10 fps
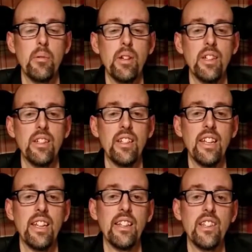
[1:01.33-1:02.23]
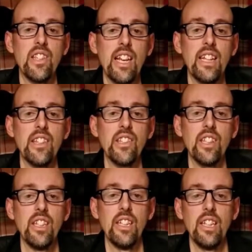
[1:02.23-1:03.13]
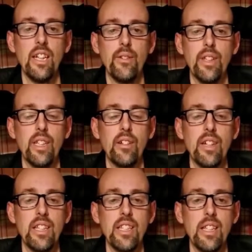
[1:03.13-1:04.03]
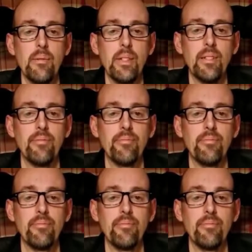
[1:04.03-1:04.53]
word and the challenge of Ian Gray's sermon.